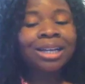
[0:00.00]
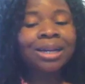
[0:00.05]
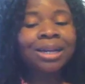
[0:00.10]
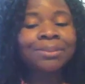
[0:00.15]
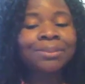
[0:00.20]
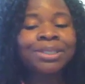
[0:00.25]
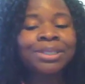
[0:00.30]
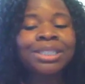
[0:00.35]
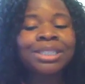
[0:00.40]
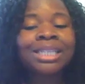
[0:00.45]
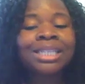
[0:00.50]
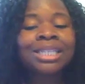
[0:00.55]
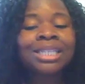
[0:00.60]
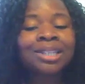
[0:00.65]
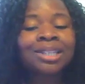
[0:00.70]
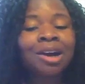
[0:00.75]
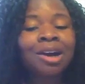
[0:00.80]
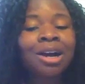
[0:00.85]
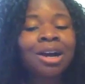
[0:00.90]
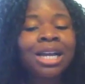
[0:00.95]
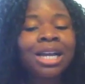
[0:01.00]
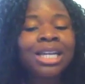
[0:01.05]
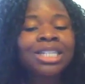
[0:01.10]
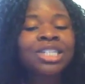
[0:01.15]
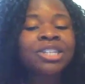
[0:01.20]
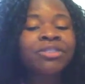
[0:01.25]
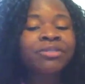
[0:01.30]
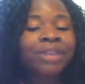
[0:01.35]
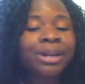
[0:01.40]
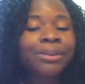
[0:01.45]
She says, as long as
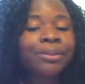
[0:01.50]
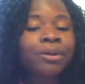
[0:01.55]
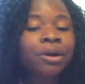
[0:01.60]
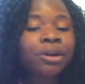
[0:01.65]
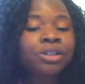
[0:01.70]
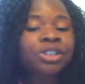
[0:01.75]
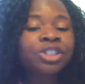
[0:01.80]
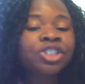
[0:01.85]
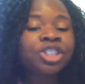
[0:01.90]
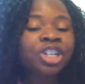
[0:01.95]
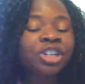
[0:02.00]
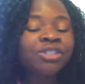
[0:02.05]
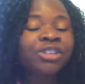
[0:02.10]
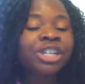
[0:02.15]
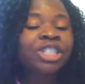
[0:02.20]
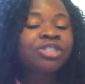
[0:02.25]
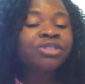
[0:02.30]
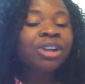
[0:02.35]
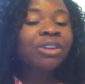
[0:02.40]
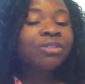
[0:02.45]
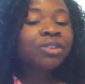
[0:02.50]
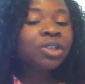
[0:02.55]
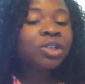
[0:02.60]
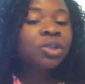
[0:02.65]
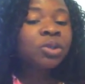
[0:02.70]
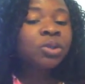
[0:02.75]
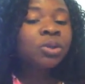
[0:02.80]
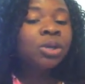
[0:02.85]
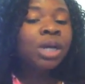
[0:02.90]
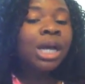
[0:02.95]
the rape culture generates
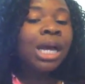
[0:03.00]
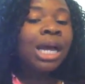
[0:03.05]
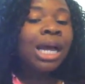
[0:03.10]
revenue,